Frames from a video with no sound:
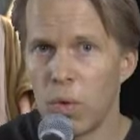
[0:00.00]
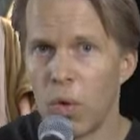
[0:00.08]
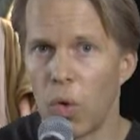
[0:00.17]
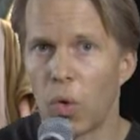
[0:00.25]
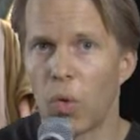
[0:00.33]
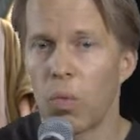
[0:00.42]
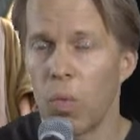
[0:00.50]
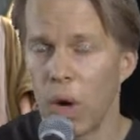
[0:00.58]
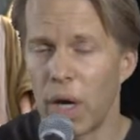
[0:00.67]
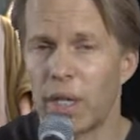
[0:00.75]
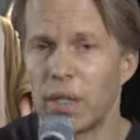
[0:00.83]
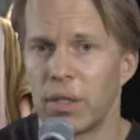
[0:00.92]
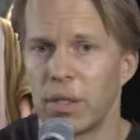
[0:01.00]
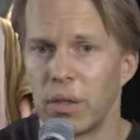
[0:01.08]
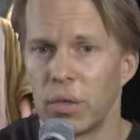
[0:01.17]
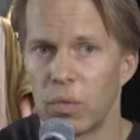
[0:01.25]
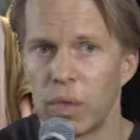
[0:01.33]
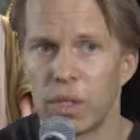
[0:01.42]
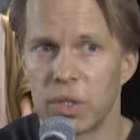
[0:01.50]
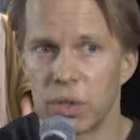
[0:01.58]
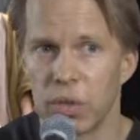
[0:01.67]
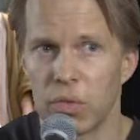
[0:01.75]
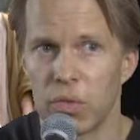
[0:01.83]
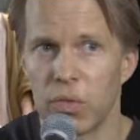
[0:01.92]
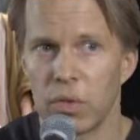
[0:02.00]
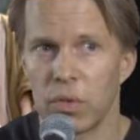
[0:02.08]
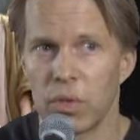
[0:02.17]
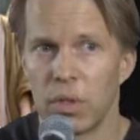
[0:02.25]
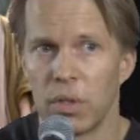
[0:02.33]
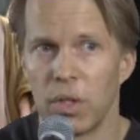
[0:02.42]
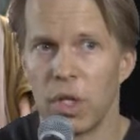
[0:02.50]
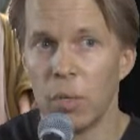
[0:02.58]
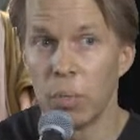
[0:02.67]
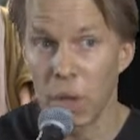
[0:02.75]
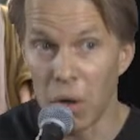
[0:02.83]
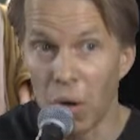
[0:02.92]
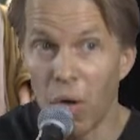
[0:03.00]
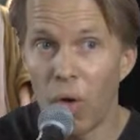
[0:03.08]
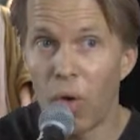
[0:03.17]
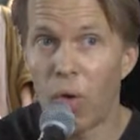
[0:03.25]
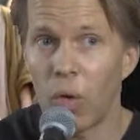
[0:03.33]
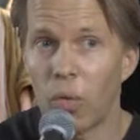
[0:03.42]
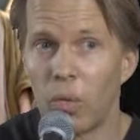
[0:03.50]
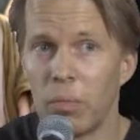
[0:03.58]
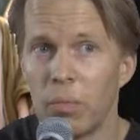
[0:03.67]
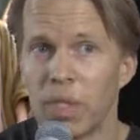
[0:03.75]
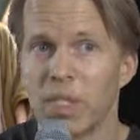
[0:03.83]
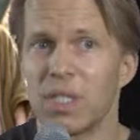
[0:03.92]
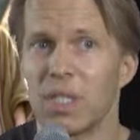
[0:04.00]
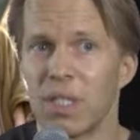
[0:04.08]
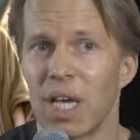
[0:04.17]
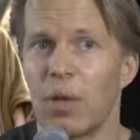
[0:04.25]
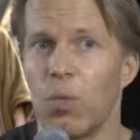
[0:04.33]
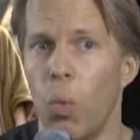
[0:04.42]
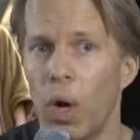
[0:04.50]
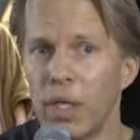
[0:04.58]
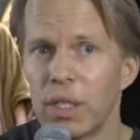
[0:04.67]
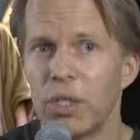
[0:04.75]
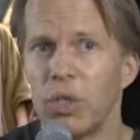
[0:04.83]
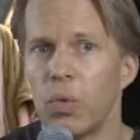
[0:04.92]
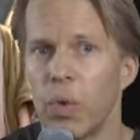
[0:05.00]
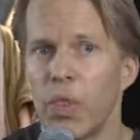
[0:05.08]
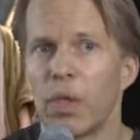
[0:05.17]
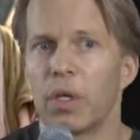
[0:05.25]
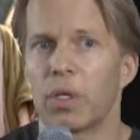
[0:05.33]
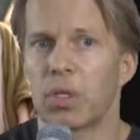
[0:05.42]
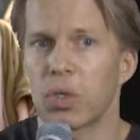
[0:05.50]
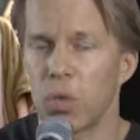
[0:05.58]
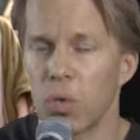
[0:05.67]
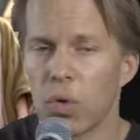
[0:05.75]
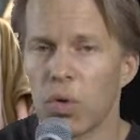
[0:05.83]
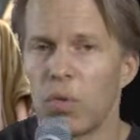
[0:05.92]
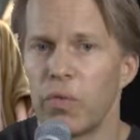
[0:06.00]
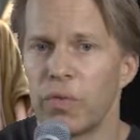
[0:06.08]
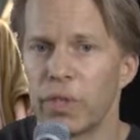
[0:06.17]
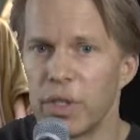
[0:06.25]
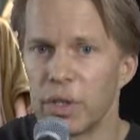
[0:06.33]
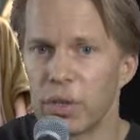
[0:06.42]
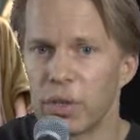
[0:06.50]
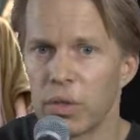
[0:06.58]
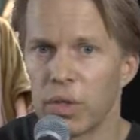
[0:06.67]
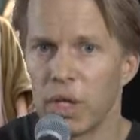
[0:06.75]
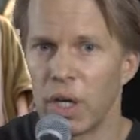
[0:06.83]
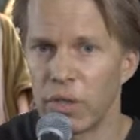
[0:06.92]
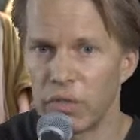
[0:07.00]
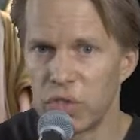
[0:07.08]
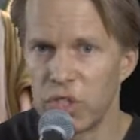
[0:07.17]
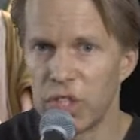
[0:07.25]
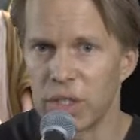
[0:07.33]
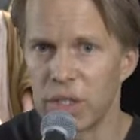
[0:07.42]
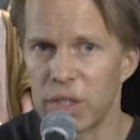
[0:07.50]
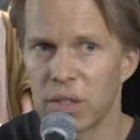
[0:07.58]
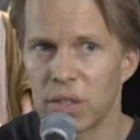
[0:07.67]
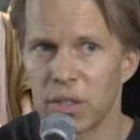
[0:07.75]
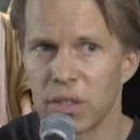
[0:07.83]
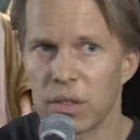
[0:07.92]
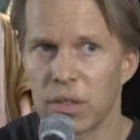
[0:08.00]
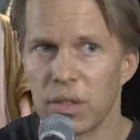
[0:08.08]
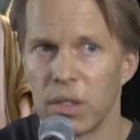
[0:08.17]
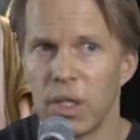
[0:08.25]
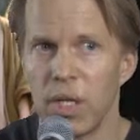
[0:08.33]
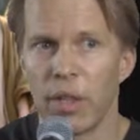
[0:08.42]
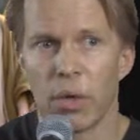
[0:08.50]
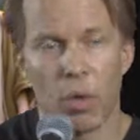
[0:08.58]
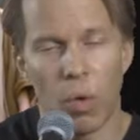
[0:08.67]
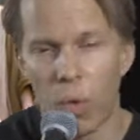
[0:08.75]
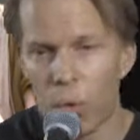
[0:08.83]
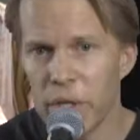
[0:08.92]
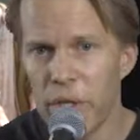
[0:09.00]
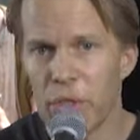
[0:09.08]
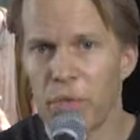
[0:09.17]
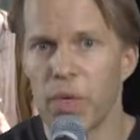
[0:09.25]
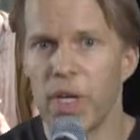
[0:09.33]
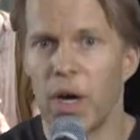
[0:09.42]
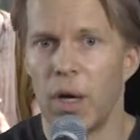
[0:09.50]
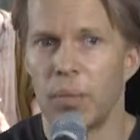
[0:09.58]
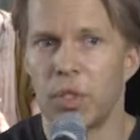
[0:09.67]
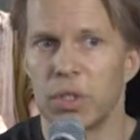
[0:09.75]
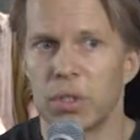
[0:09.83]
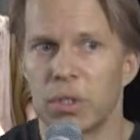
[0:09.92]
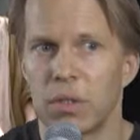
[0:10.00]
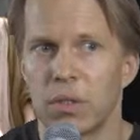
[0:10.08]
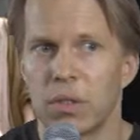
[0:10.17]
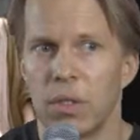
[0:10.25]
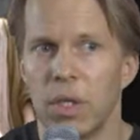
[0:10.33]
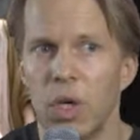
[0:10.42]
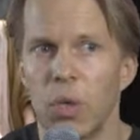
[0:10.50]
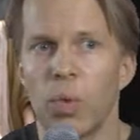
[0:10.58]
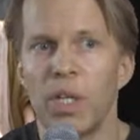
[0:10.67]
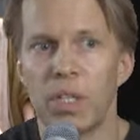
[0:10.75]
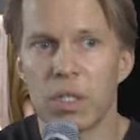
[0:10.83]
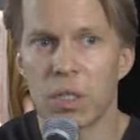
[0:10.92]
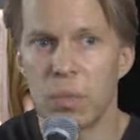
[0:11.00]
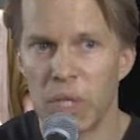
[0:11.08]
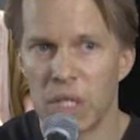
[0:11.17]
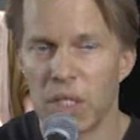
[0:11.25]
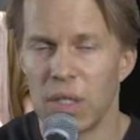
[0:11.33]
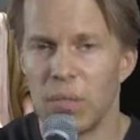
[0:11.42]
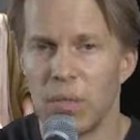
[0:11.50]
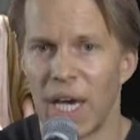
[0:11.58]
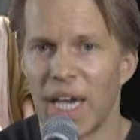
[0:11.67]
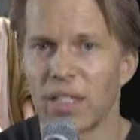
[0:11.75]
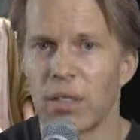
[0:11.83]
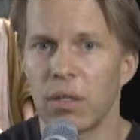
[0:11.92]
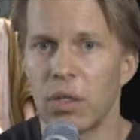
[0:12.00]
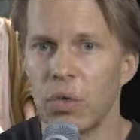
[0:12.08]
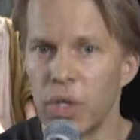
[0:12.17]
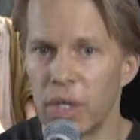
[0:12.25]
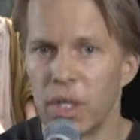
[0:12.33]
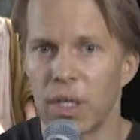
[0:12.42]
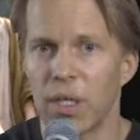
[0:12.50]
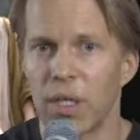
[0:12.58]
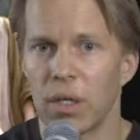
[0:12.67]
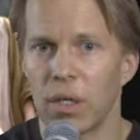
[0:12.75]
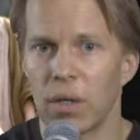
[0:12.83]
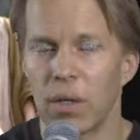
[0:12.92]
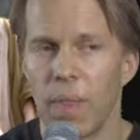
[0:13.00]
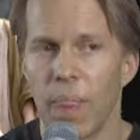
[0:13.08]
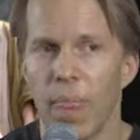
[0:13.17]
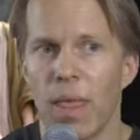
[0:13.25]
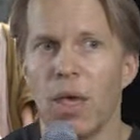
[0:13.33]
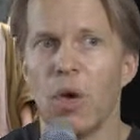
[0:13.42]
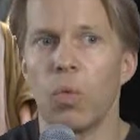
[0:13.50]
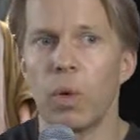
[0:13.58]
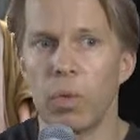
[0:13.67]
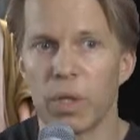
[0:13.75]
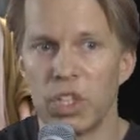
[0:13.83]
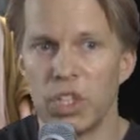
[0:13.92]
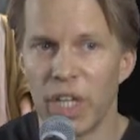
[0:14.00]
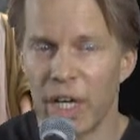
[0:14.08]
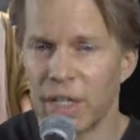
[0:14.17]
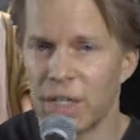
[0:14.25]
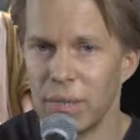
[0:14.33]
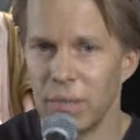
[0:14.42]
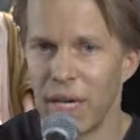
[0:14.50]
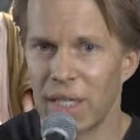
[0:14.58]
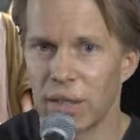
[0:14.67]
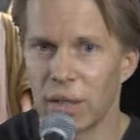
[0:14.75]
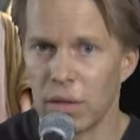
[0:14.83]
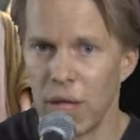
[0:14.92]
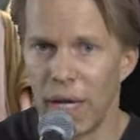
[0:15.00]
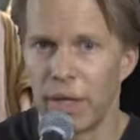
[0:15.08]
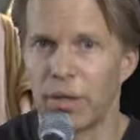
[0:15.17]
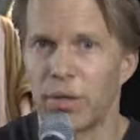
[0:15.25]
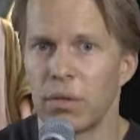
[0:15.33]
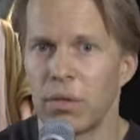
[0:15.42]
or what we serve. But all must decide what to do with the historical figure of Jesus. There are only three options. We dismiss him as a lunatic, we reject him as a liar,